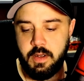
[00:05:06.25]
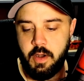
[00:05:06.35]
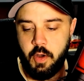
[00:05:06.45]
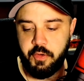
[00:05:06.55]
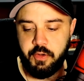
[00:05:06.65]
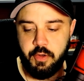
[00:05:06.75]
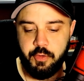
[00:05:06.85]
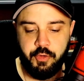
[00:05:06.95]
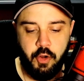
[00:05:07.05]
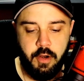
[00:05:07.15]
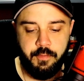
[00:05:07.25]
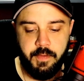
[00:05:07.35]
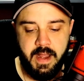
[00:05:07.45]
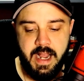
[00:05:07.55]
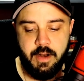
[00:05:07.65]
Also, sorry for
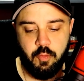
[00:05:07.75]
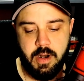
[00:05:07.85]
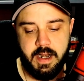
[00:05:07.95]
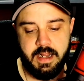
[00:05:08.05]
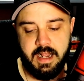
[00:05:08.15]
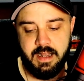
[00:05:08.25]
the handwriting.